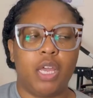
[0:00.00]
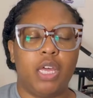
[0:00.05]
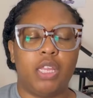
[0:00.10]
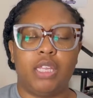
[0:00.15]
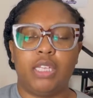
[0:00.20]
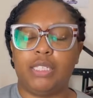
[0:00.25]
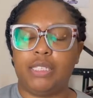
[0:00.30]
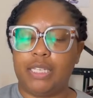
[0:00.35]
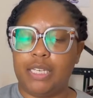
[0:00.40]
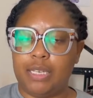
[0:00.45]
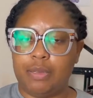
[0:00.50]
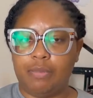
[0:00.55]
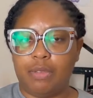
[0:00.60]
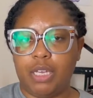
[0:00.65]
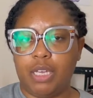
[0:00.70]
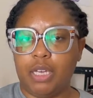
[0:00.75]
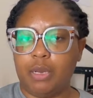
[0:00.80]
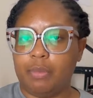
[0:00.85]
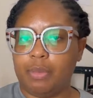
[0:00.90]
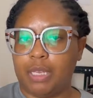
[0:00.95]
The same
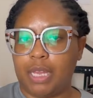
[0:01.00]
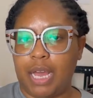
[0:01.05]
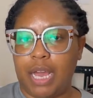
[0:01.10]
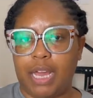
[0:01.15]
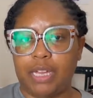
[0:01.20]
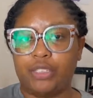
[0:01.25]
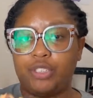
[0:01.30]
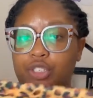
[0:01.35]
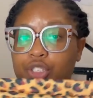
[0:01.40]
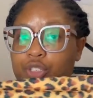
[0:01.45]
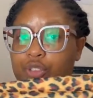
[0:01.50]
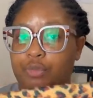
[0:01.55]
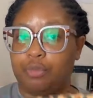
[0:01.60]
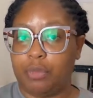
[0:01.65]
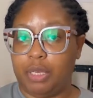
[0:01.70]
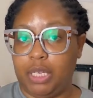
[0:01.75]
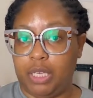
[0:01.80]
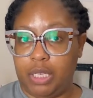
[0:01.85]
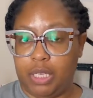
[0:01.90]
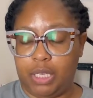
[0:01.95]
thing applies to
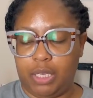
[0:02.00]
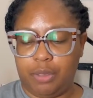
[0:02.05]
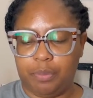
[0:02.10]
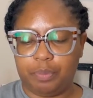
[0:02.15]
Minky.